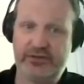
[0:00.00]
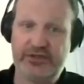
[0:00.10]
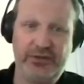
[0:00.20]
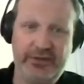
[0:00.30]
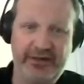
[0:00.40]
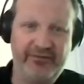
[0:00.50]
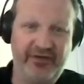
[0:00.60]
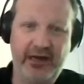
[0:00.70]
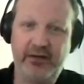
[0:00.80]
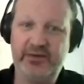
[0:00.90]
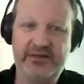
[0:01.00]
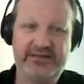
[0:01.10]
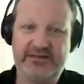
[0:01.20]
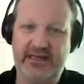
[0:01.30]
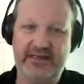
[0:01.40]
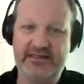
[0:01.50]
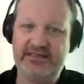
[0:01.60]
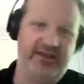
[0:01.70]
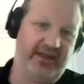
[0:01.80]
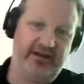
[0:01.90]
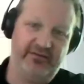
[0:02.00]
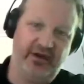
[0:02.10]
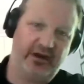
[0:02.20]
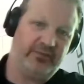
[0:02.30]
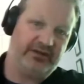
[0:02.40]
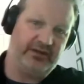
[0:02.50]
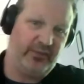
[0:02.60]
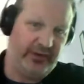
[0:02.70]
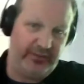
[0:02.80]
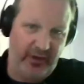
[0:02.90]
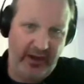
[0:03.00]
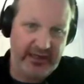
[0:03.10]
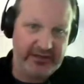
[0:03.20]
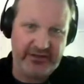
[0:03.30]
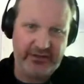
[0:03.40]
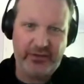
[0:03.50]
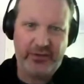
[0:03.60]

shoot an environment and then take that environment and put it behind you.